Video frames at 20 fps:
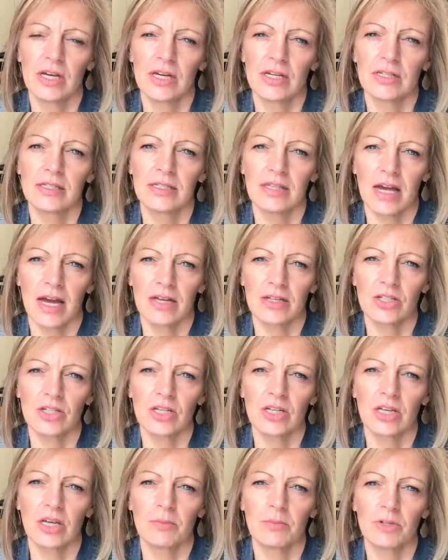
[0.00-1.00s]

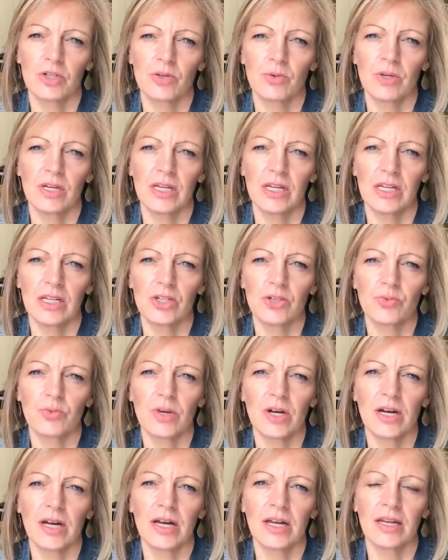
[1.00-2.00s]
sashing in between each
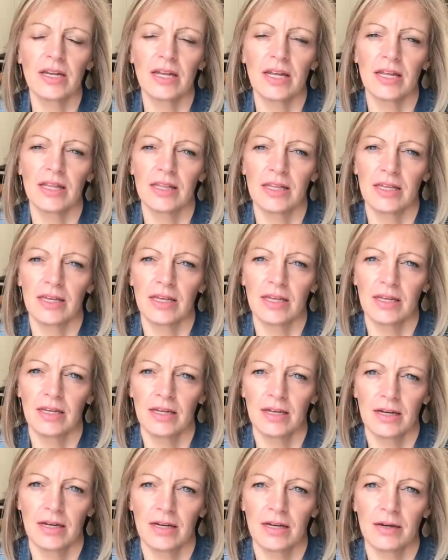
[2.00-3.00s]
one and
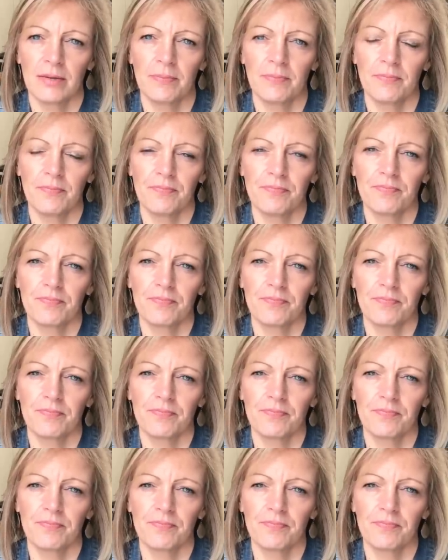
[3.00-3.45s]
then um,